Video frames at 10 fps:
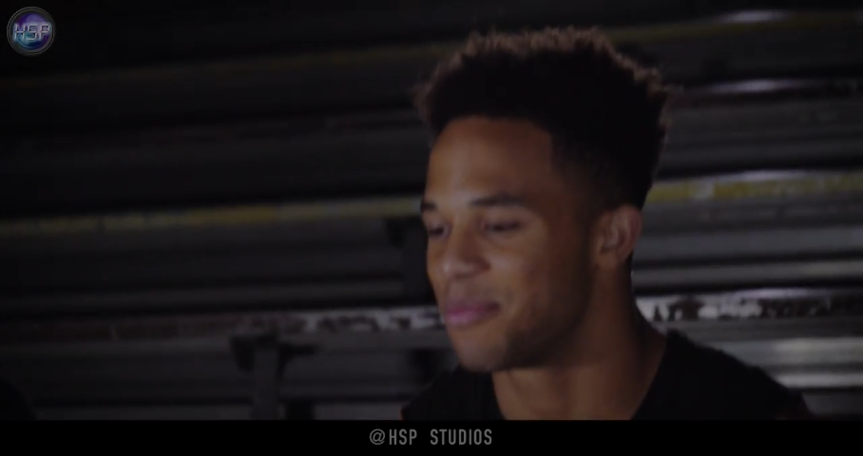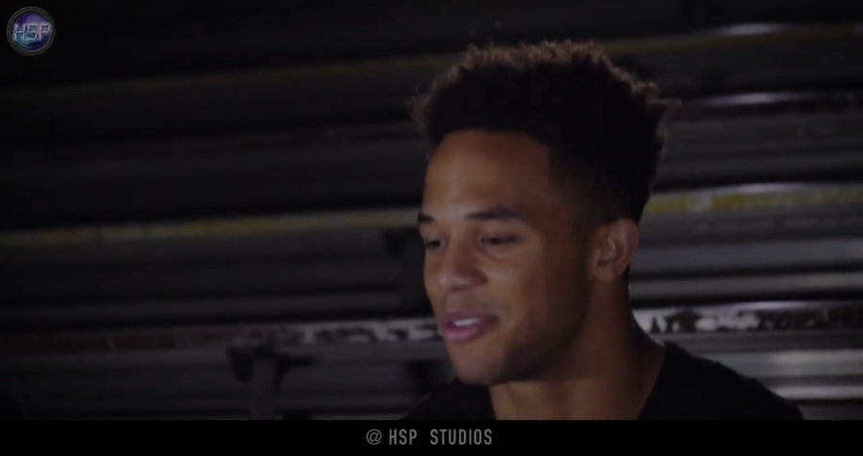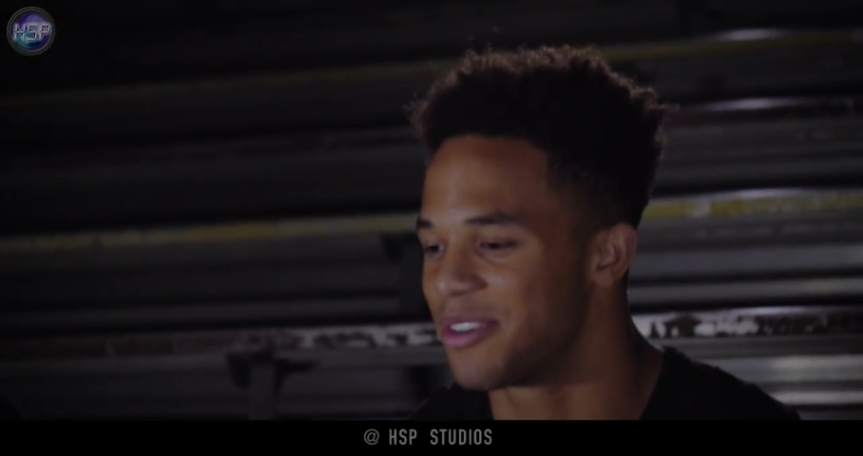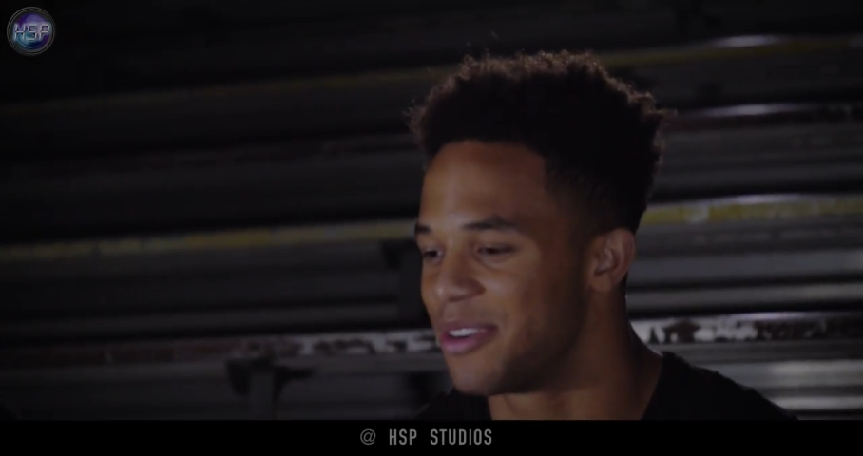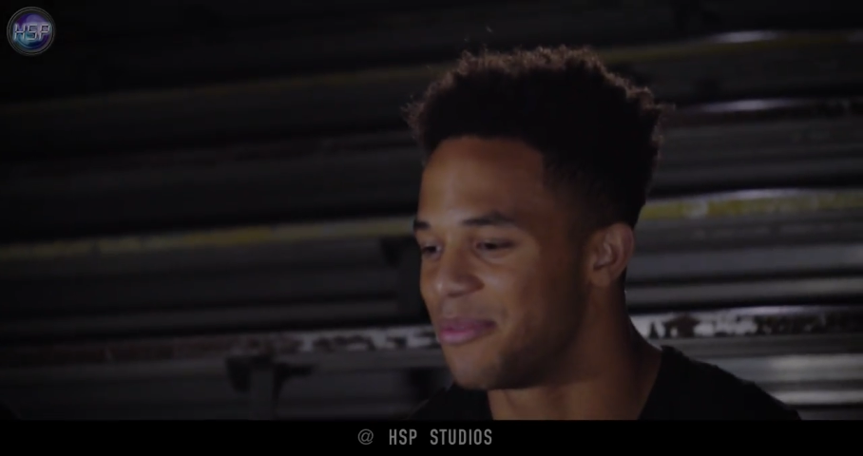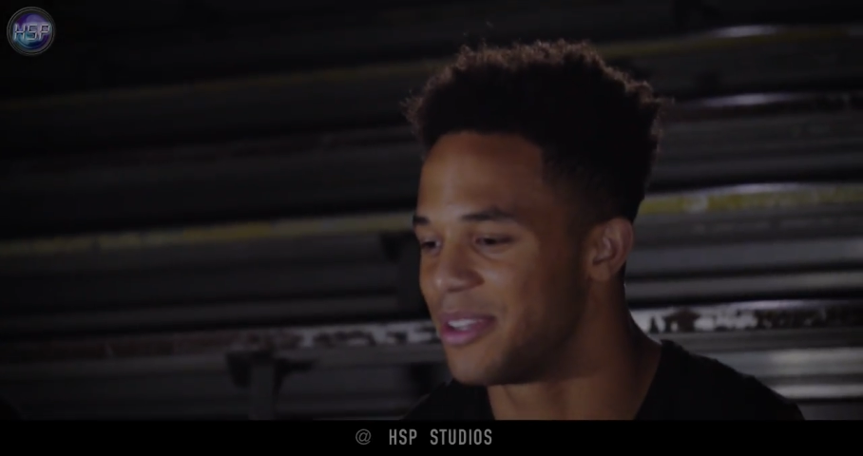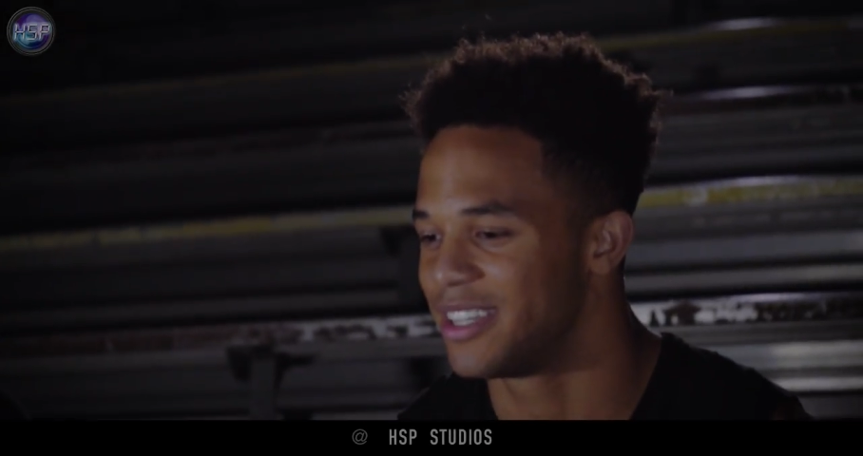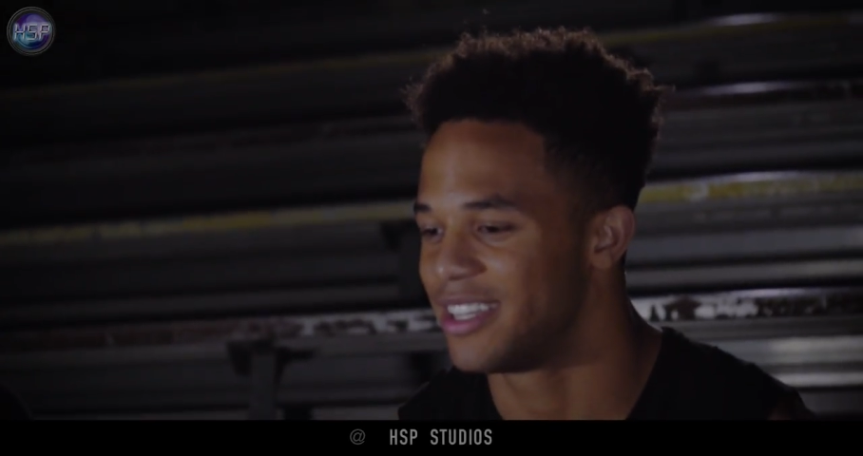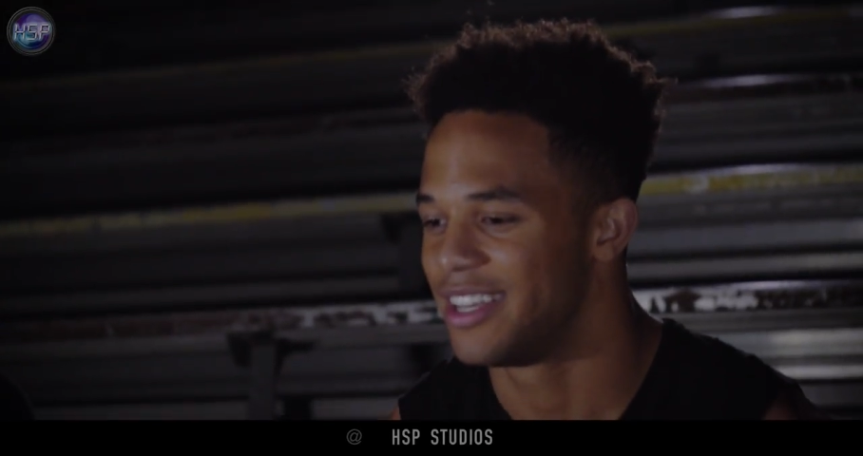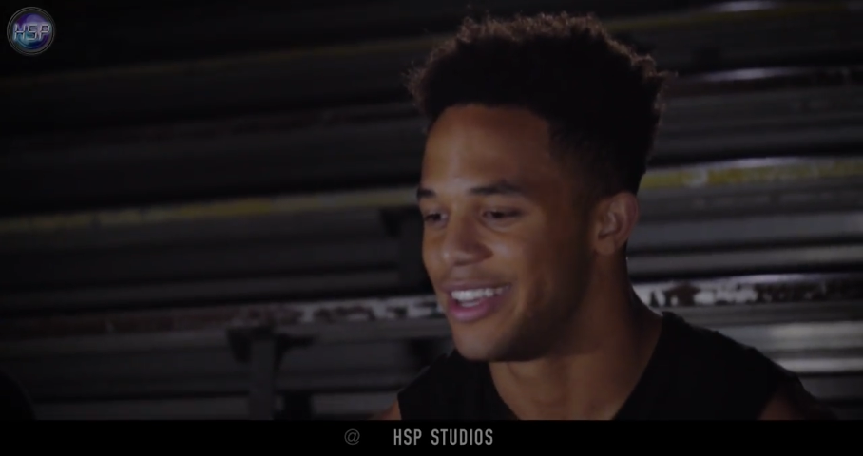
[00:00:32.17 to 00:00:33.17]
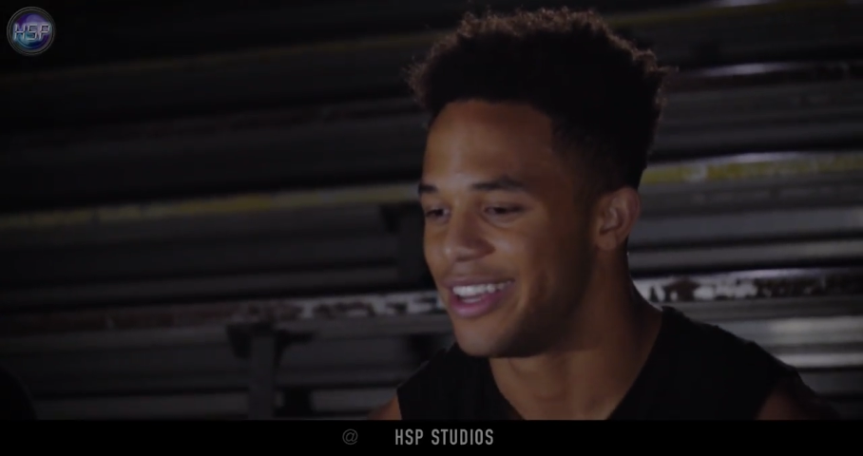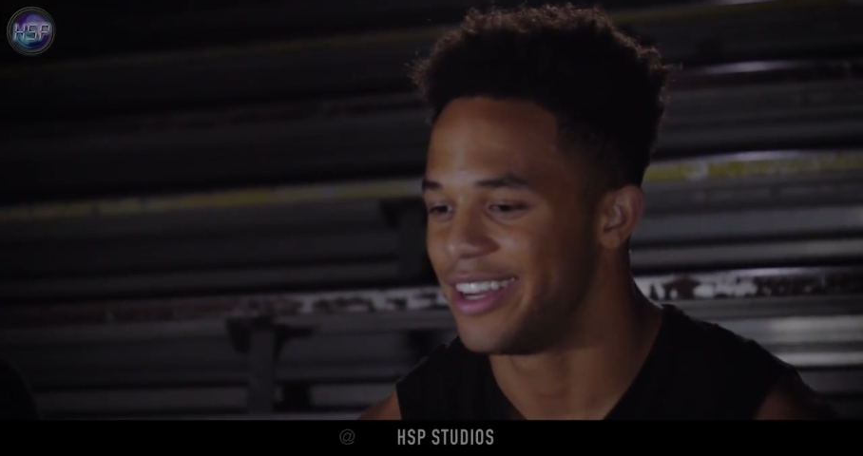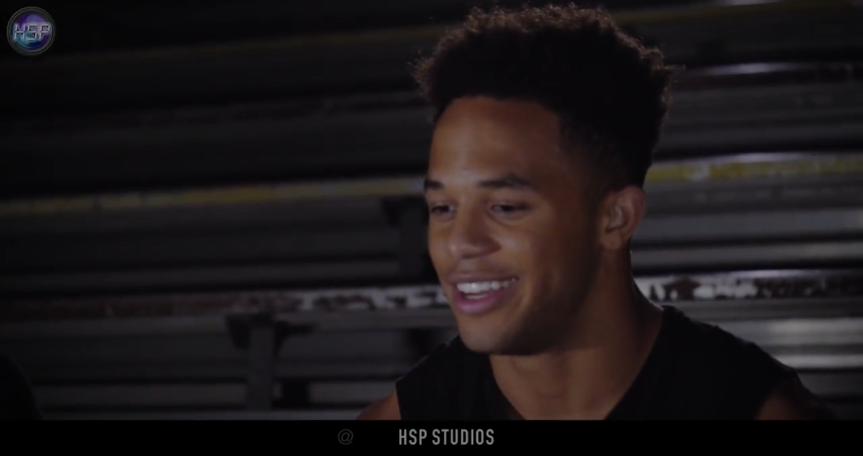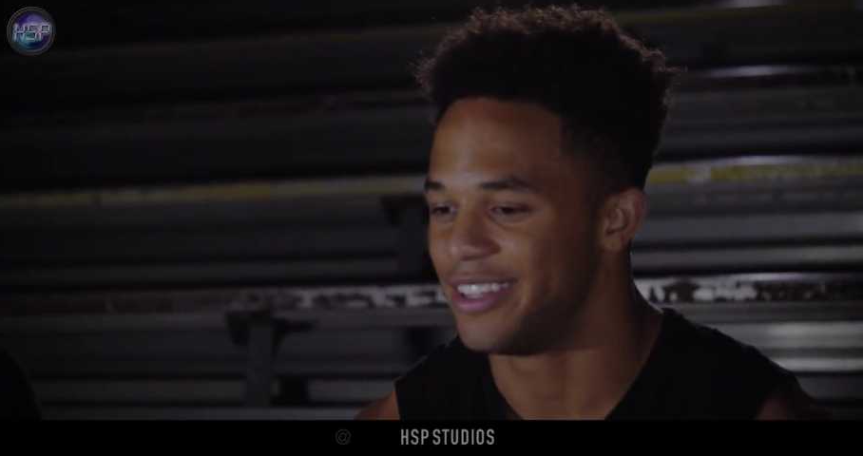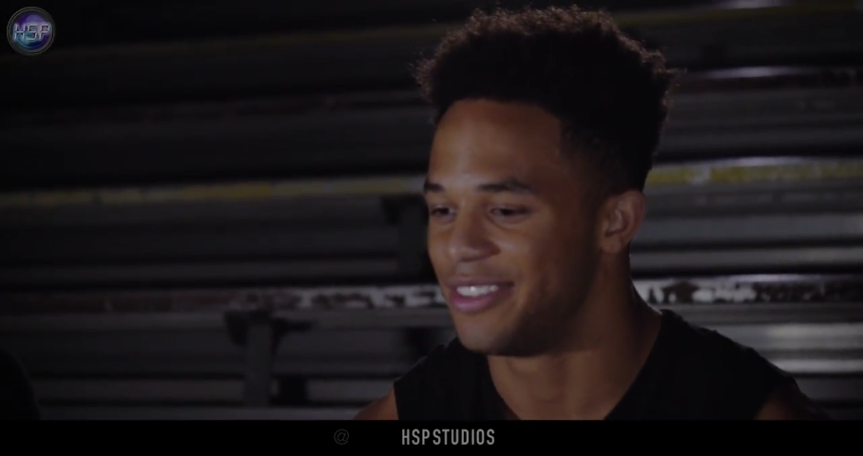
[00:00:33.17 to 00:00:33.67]
that program,
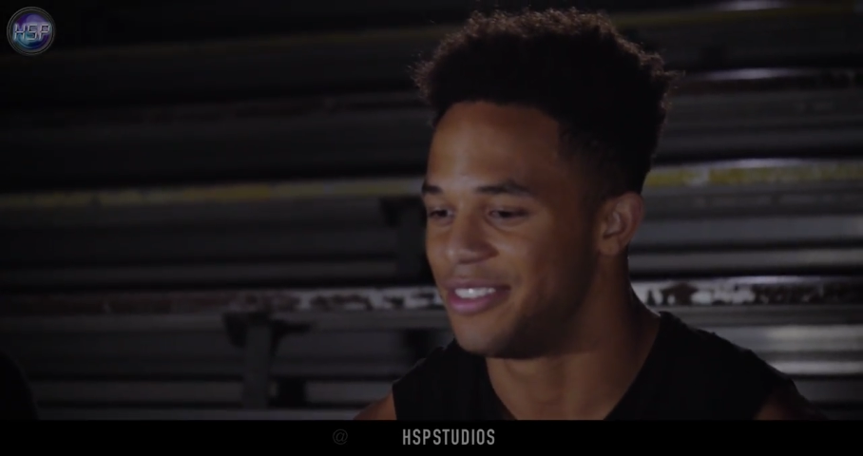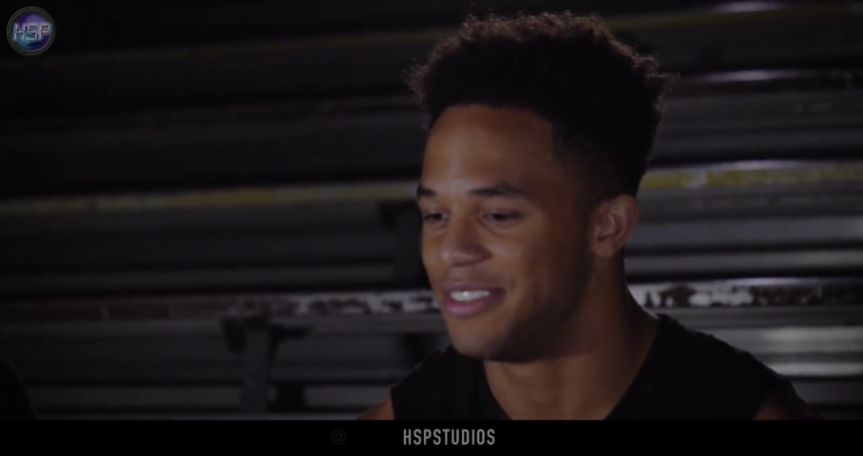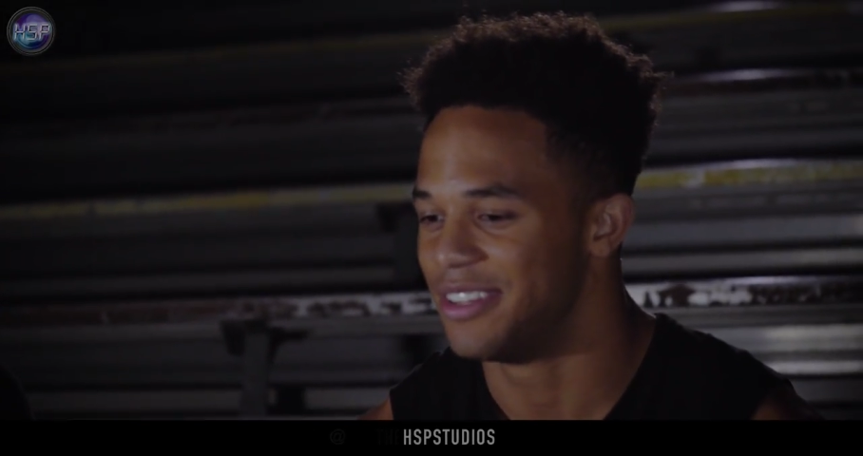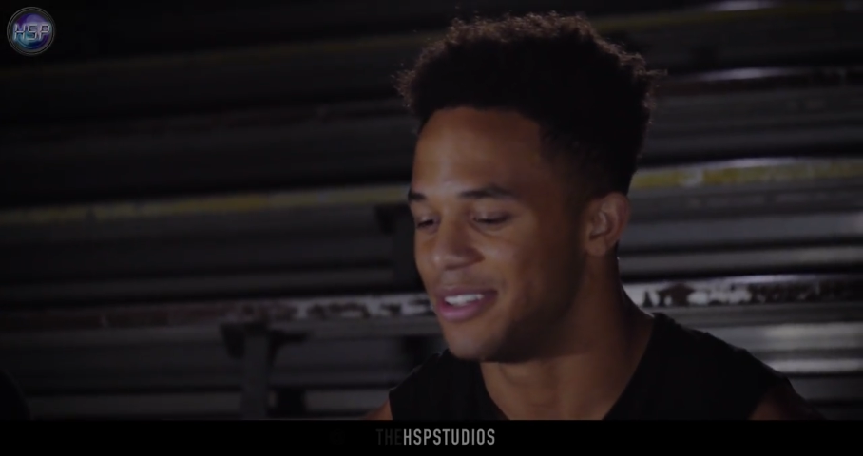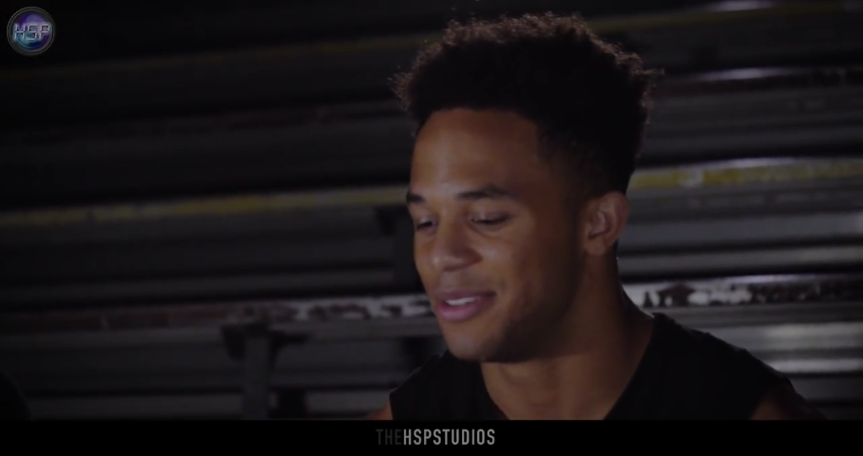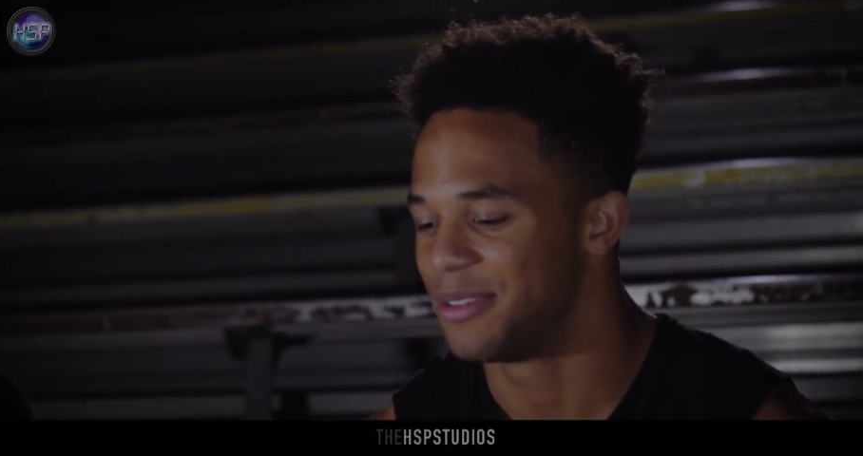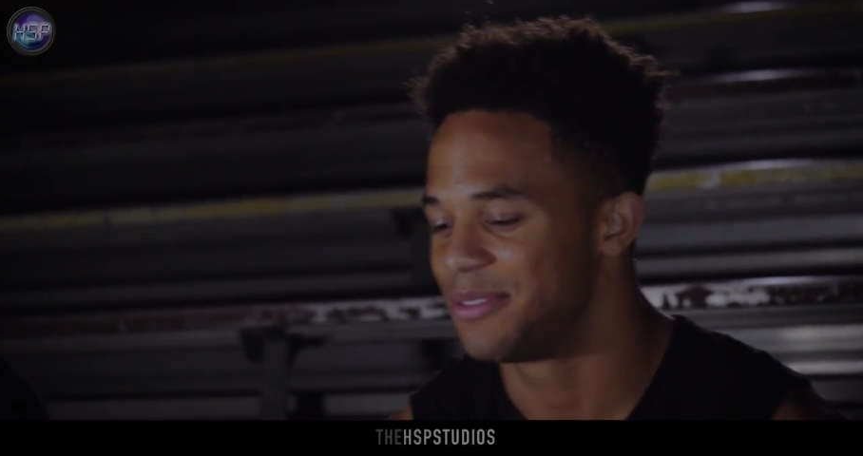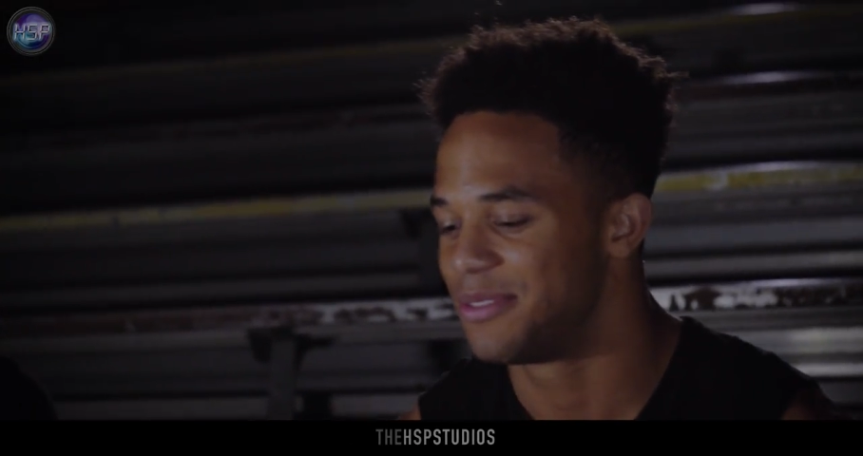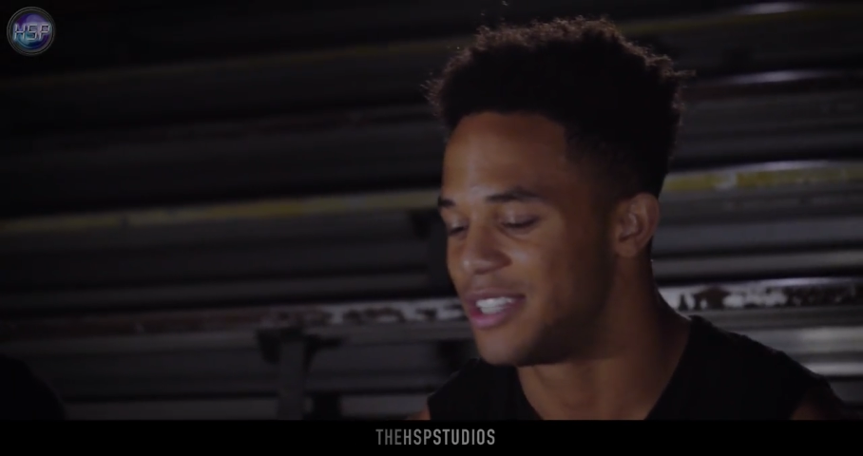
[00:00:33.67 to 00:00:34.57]
and the